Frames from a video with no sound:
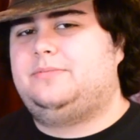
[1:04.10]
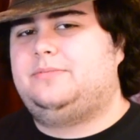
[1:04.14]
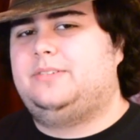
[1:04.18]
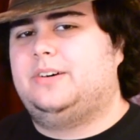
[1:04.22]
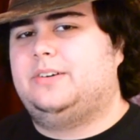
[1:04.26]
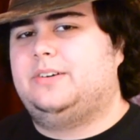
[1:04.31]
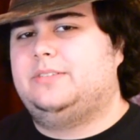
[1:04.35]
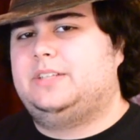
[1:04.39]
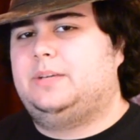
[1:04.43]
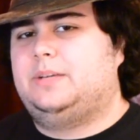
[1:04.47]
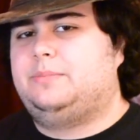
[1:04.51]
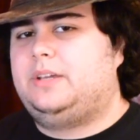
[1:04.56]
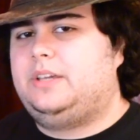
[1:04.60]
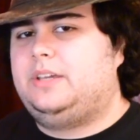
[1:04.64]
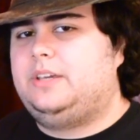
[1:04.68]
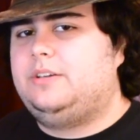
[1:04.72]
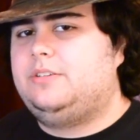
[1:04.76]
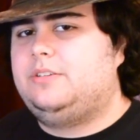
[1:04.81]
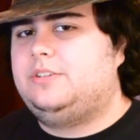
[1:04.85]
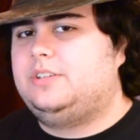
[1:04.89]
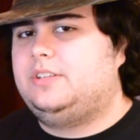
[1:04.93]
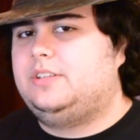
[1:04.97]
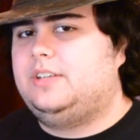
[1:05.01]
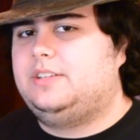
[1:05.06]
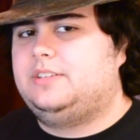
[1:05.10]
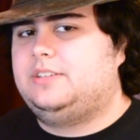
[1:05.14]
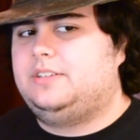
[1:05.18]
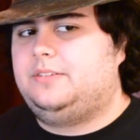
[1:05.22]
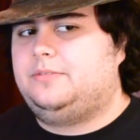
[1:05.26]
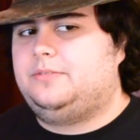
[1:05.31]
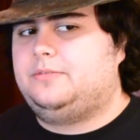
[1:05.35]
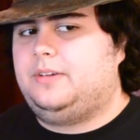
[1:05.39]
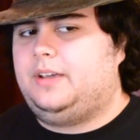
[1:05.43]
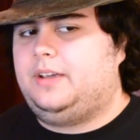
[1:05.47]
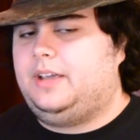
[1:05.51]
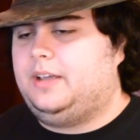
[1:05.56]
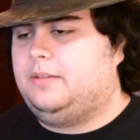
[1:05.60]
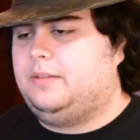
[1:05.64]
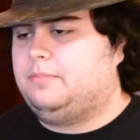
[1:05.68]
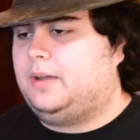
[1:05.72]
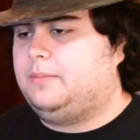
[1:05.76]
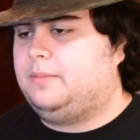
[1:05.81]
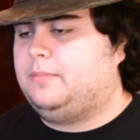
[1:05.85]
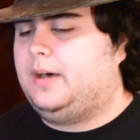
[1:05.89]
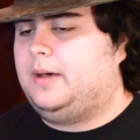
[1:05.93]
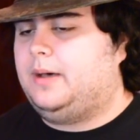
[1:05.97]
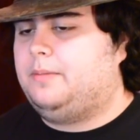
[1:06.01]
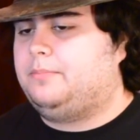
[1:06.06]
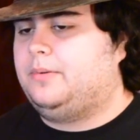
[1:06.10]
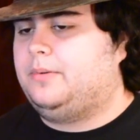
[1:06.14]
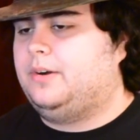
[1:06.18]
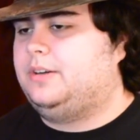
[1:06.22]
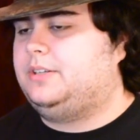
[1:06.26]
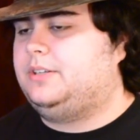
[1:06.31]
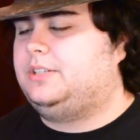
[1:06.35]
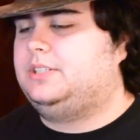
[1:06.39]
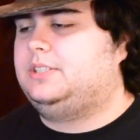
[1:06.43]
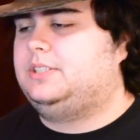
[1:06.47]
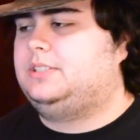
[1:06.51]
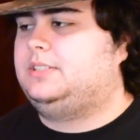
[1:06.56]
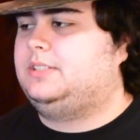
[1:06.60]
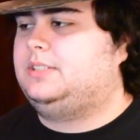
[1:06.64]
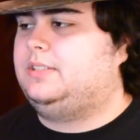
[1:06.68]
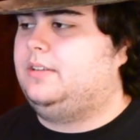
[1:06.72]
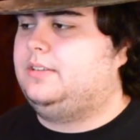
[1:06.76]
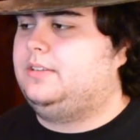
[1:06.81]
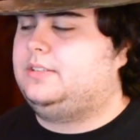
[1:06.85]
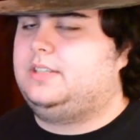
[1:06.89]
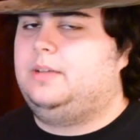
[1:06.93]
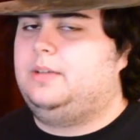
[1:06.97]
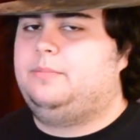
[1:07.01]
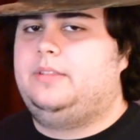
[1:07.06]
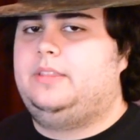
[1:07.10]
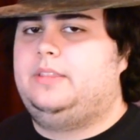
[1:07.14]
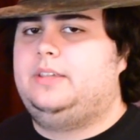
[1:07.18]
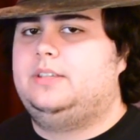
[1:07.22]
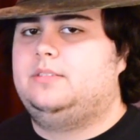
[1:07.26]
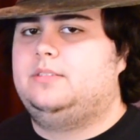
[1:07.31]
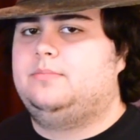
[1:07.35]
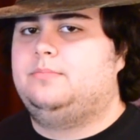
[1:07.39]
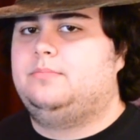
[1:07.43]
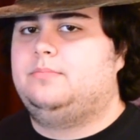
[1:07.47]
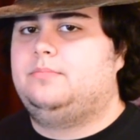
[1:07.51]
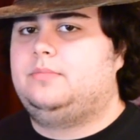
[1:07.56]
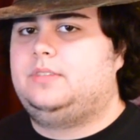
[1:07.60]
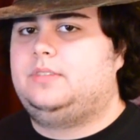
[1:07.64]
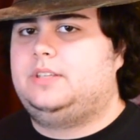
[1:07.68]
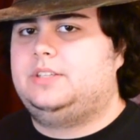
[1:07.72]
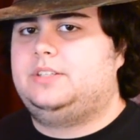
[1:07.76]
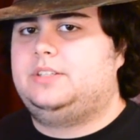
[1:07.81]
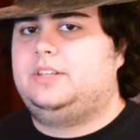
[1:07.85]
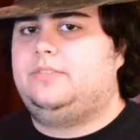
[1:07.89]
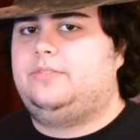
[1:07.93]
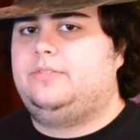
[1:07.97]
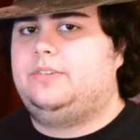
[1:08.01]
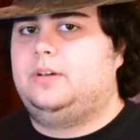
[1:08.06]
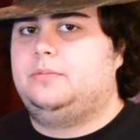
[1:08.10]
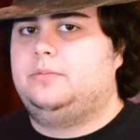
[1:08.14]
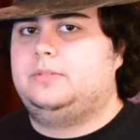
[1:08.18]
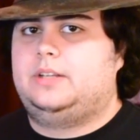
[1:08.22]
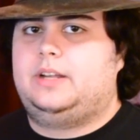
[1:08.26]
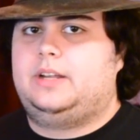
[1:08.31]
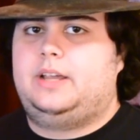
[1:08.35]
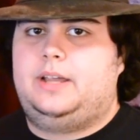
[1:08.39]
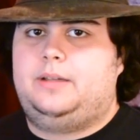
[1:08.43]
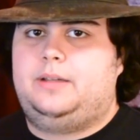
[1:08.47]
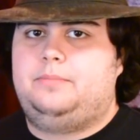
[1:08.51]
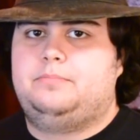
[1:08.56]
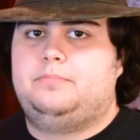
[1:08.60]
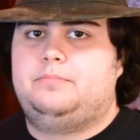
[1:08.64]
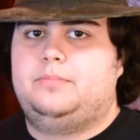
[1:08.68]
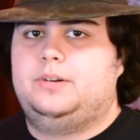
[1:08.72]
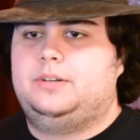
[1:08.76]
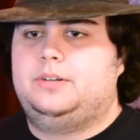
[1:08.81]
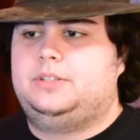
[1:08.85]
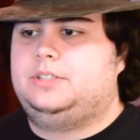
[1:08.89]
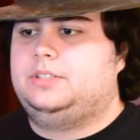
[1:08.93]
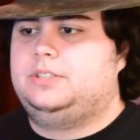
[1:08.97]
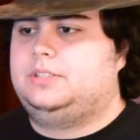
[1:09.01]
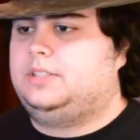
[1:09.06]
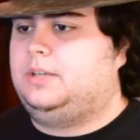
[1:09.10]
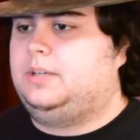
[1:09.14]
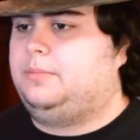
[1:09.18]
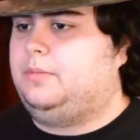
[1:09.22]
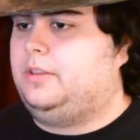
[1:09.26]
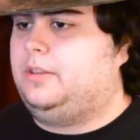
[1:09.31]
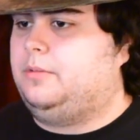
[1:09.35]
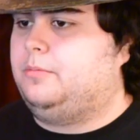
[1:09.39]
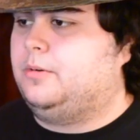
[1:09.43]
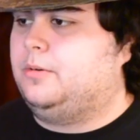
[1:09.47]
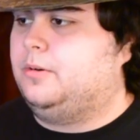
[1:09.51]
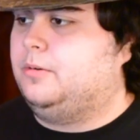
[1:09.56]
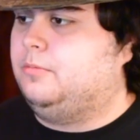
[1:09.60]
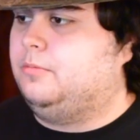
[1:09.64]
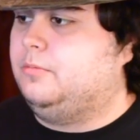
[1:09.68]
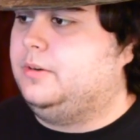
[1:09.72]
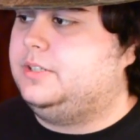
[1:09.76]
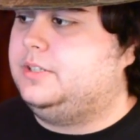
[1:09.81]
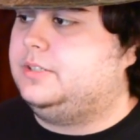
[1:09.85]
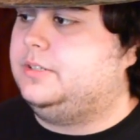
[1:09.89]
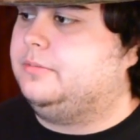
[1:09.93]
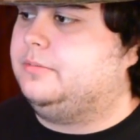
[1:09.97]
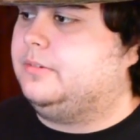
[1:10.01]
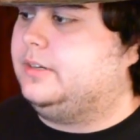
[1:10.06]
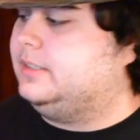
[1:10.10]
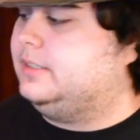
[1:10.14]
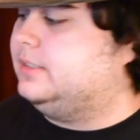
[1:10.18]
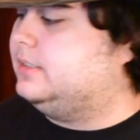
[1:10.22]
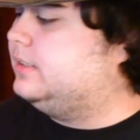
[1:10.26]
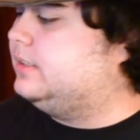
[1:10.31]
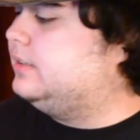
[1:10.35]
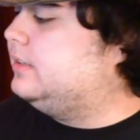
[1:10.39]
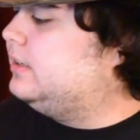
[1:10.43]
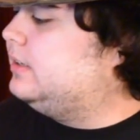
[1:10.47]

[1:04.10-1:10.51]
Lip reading: films. I'm a huge Disney fan. My mom purchased some of these Disney films, and I purchased some of the more recent ones.